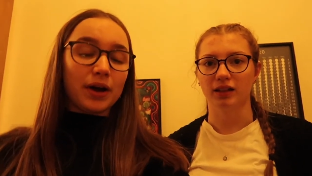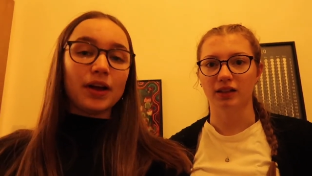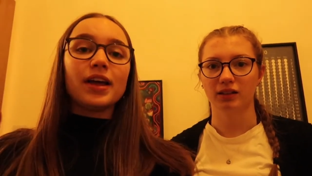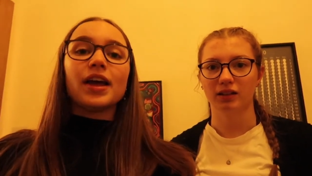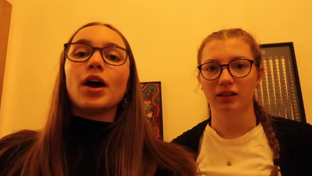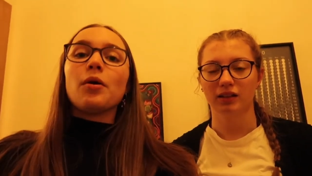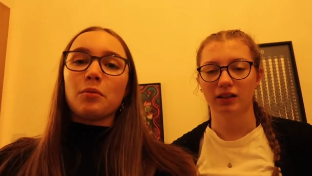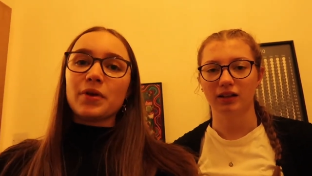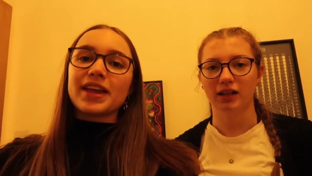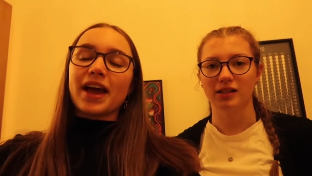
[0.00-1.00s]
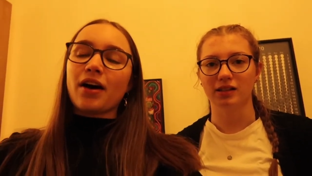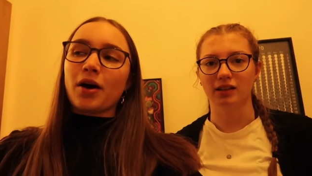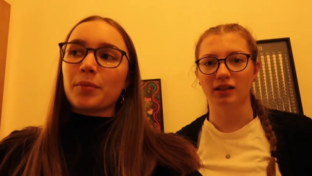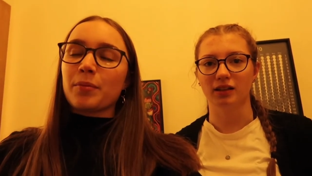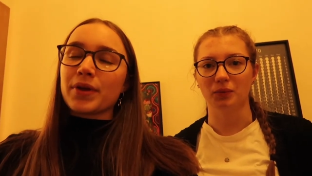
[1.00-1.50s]
Speaker 1: but when we get up,
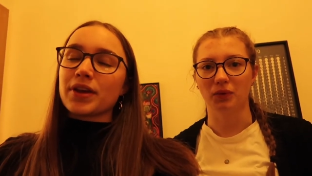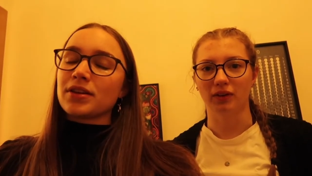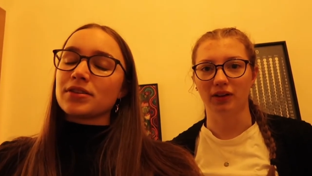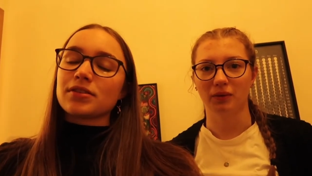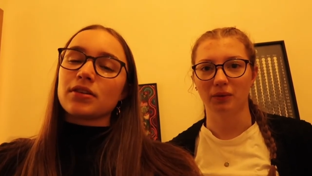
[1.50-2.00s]
because,